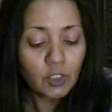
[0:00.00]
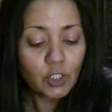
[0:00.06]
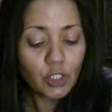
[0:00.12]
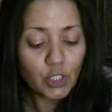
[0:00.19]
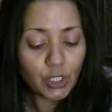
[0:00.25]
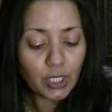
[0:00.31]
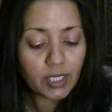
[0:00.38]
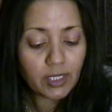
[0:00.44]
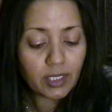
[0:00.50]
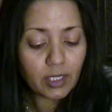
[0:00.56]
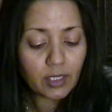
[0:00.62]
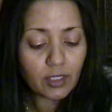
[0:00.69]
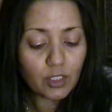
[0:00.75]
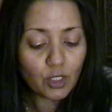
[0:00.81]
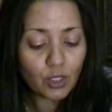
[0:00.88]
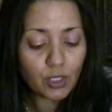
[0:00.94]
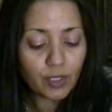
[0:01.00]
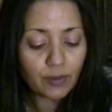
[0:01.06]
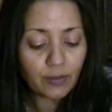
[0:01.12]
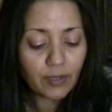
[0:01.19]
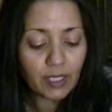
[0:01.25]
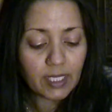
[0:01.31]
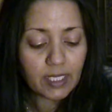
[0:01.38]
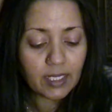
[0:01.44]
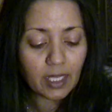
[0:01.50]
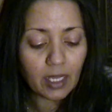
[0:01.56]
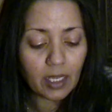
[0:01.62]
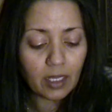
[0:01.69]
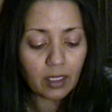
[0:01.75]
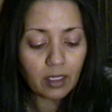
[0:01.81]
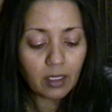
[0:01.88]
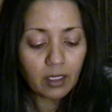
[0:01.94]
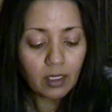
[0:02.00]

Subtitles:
Just as Joseph had said,